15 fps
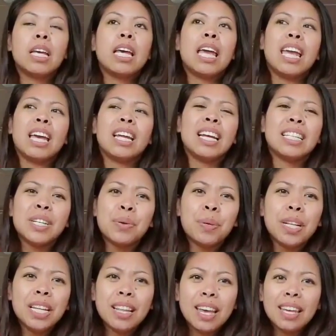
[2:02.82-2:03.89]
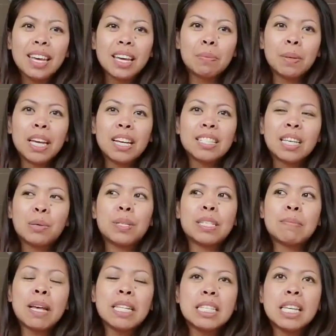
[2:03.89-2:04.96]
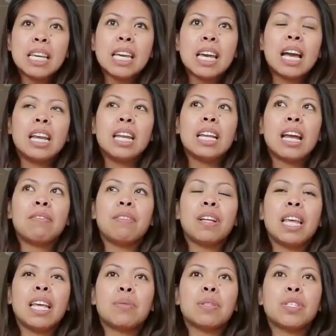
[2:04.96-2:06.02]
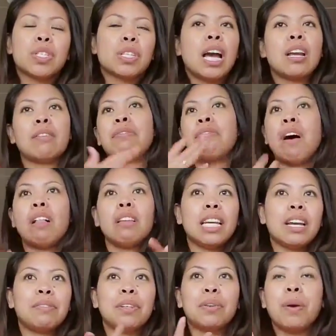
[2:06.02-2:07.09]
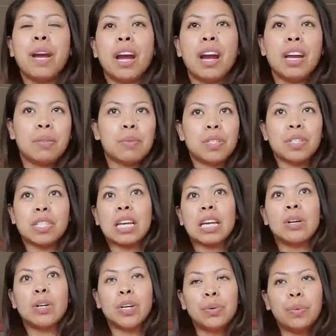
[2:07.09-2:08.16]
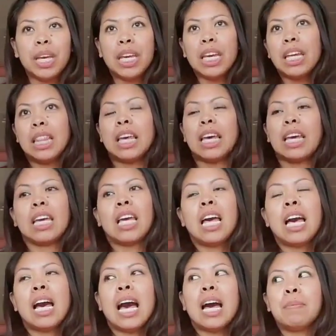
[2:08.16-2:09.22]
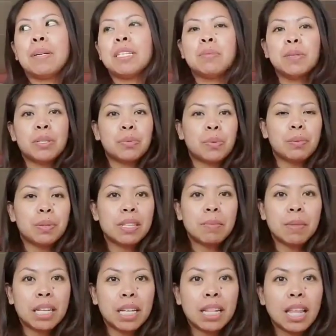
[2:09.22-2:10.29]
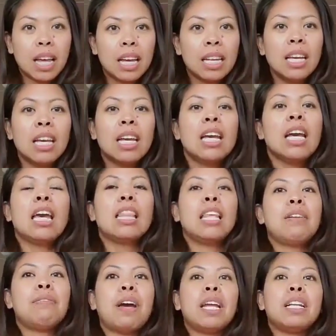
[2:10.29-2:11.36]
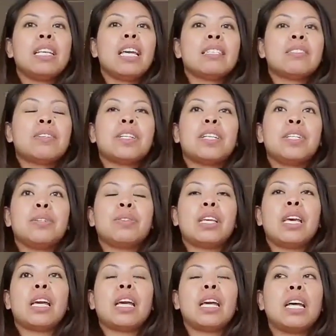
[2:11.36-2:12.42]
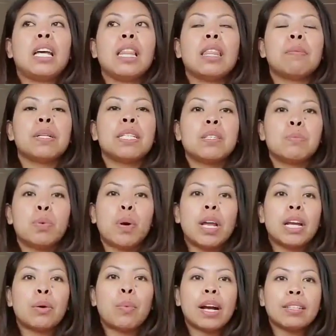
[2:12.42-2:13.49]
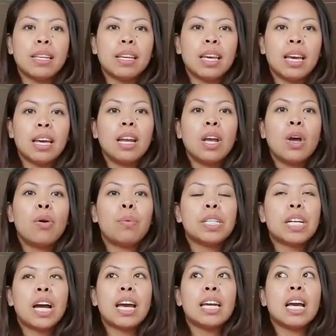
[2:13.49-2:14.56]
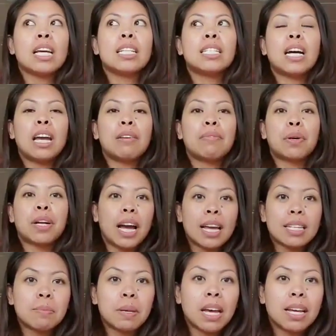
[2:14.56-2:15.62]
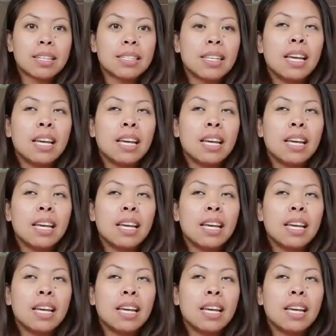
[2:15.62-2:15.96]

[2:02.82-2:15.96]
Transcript: And I didn't really like it because it was messy. I felt like it was just kind of falling everywhere, and it was just like gooey, and like, how am I supposed to work with something like that? And then finally I started using the Bliss Poetic waxing kit, which I die for, guys, because